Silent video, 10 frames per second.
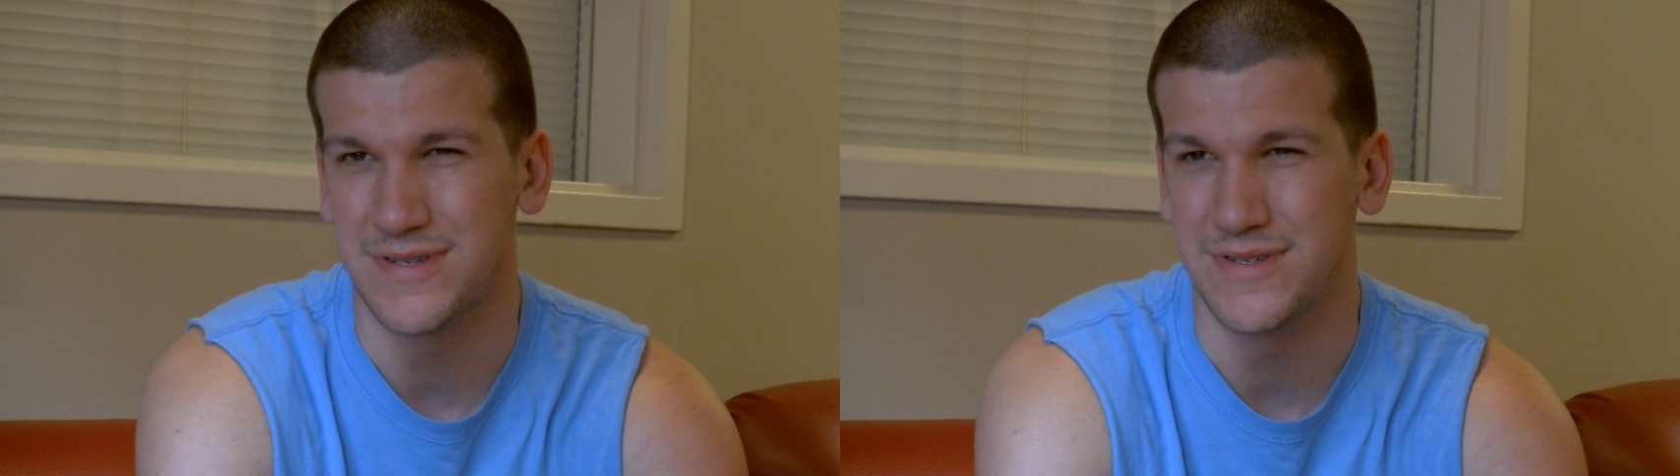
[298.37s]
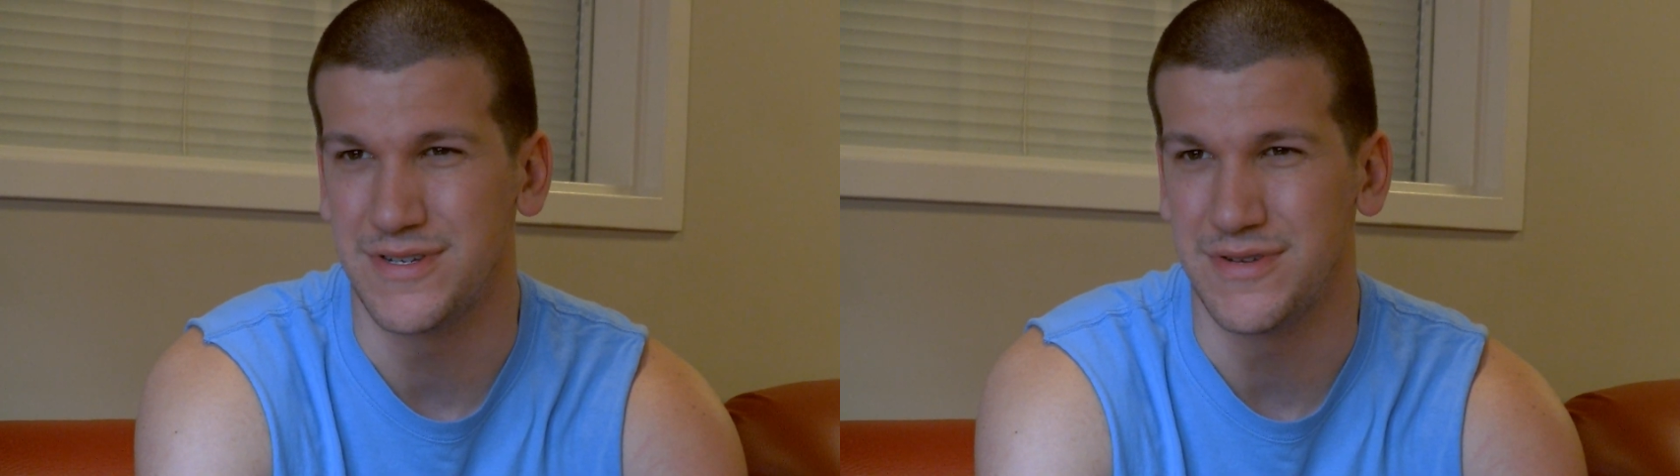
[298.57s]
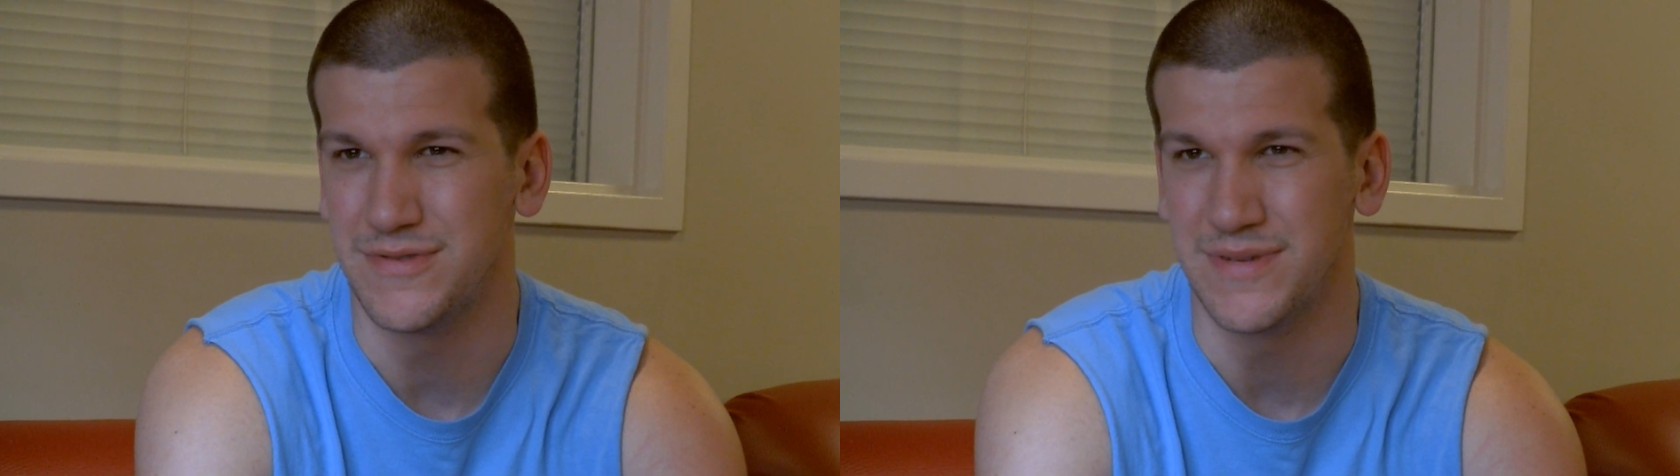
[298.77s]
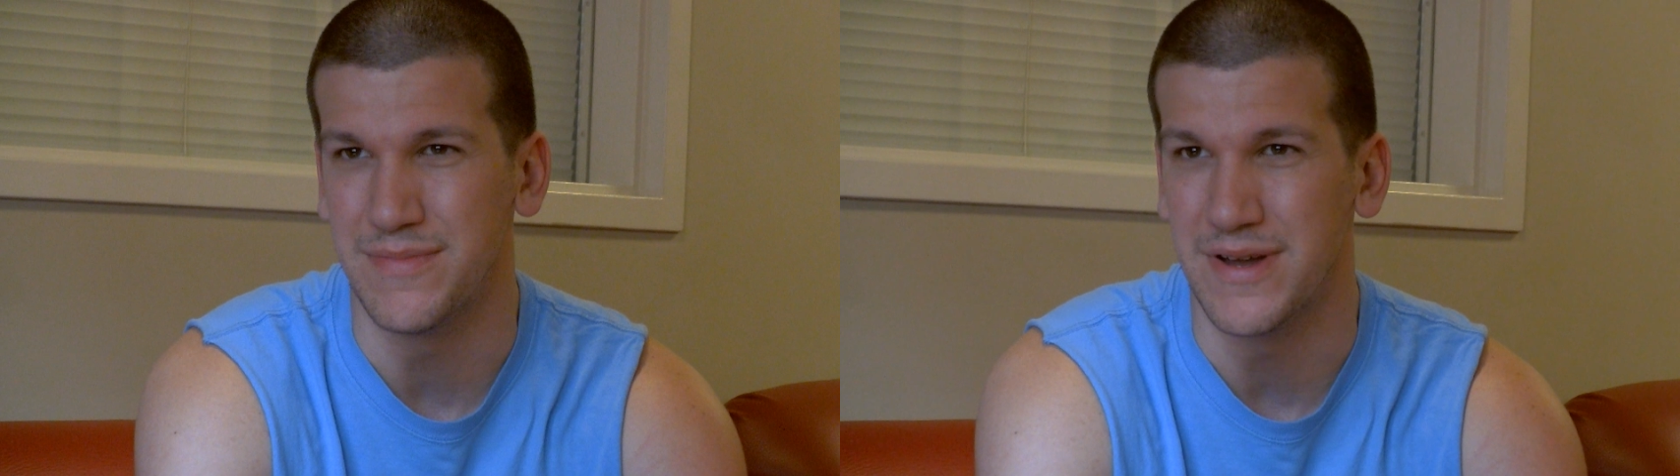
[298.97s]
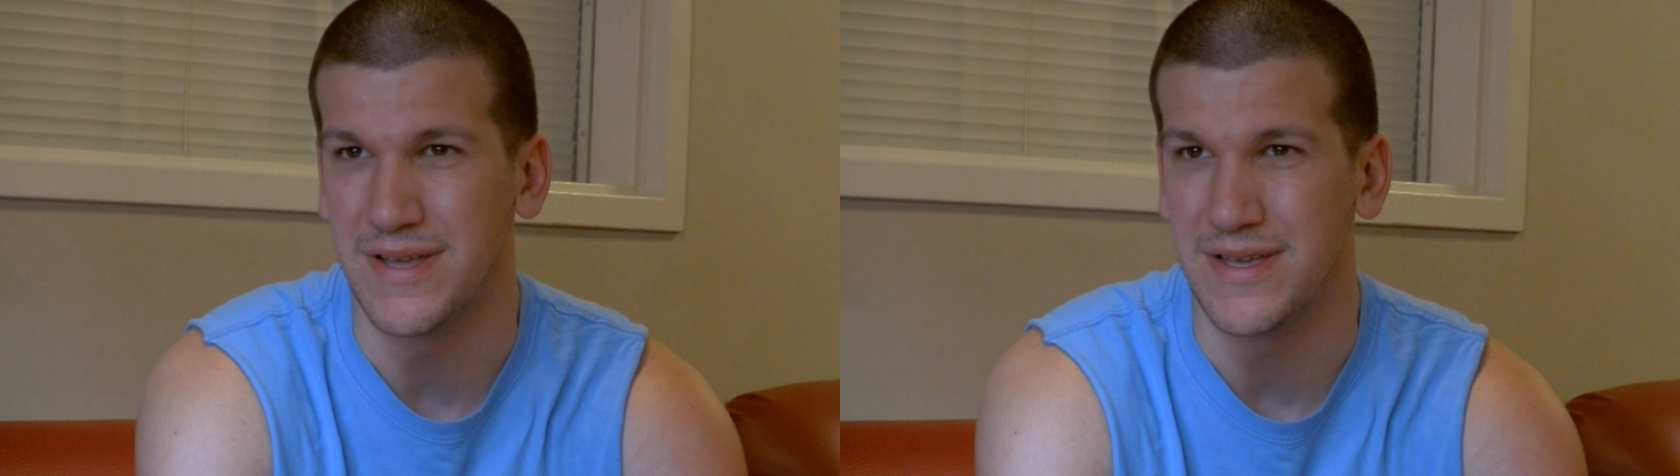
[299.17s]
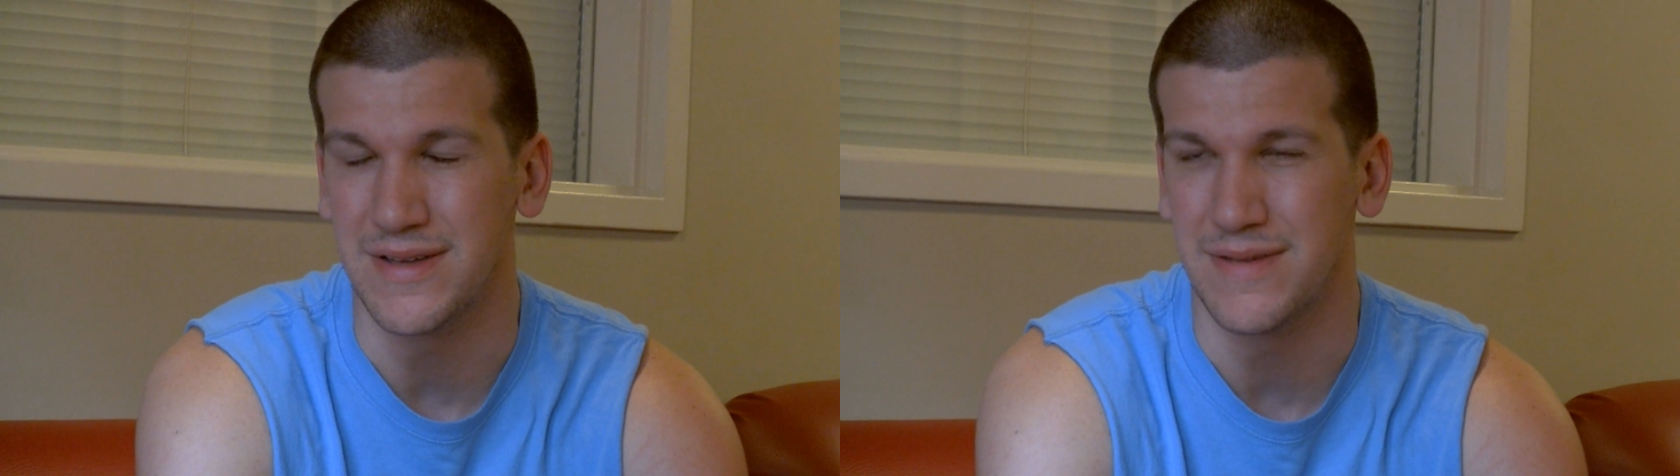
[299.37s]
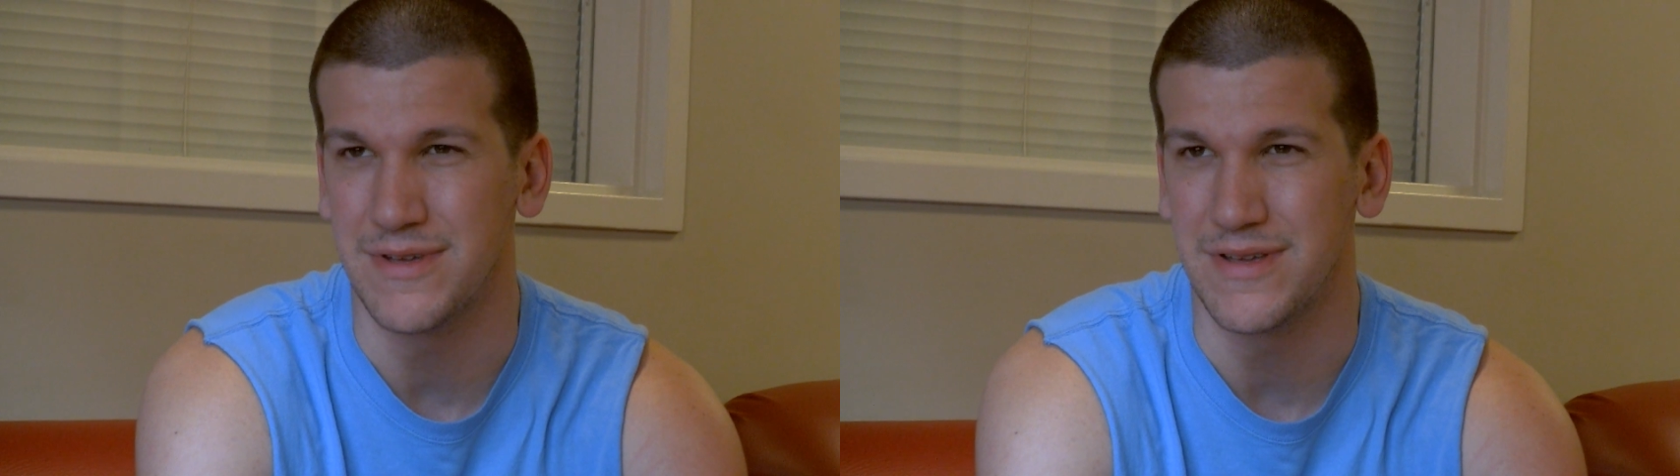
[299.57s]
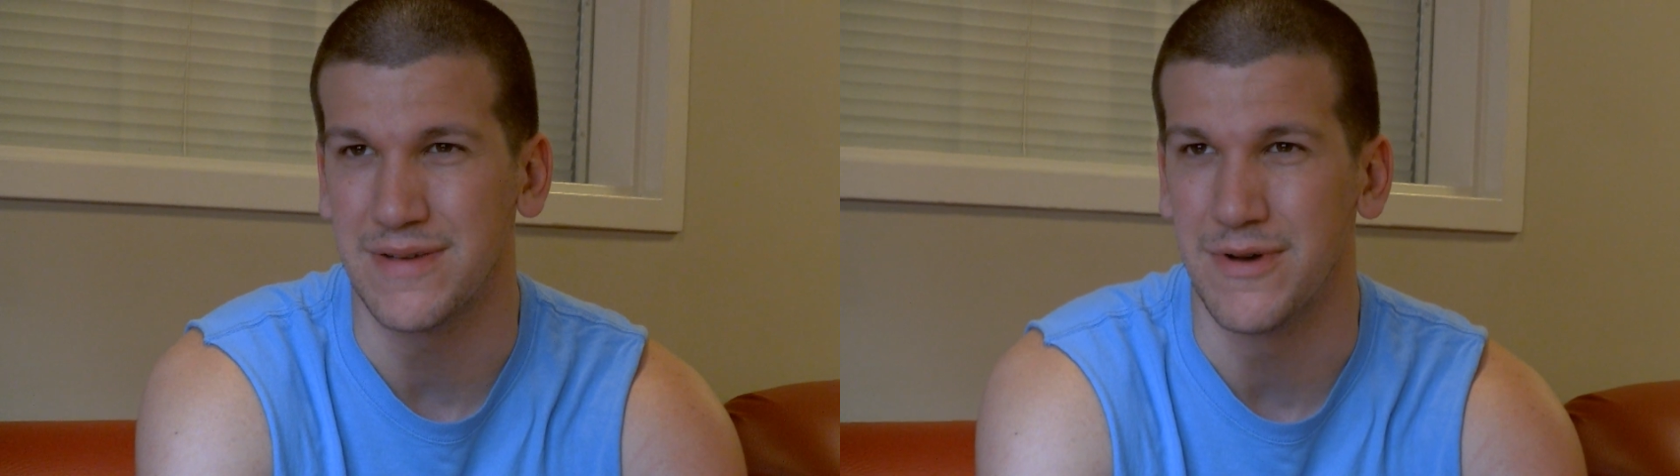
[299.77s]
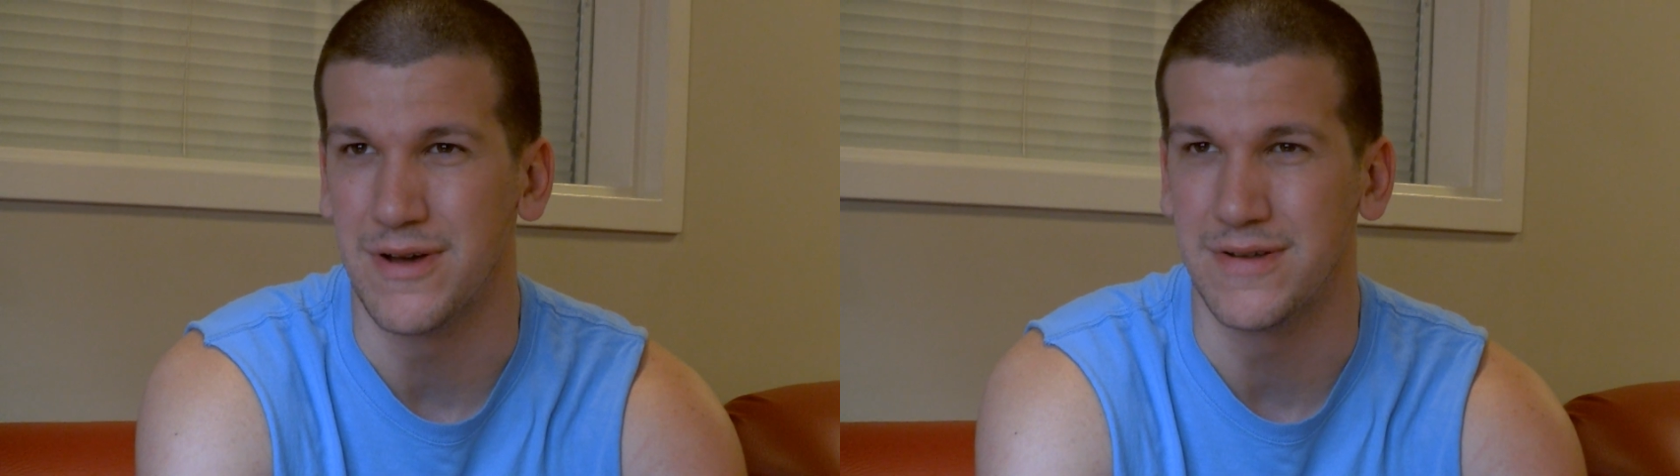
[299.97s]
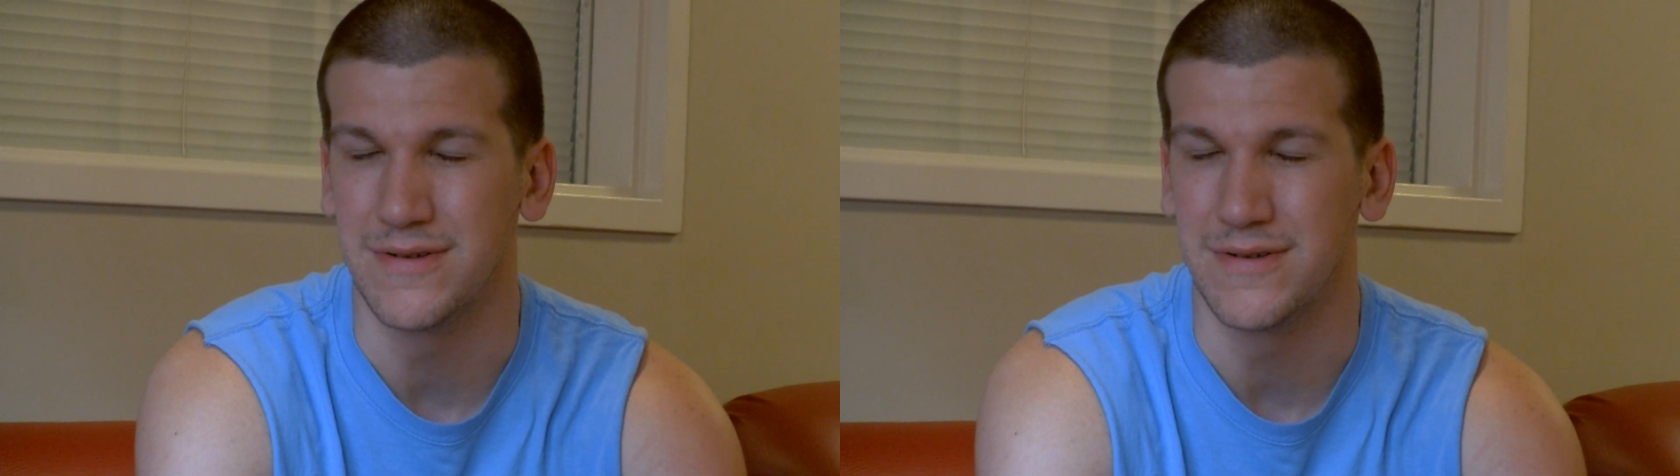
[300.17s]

shoot somebody, come on,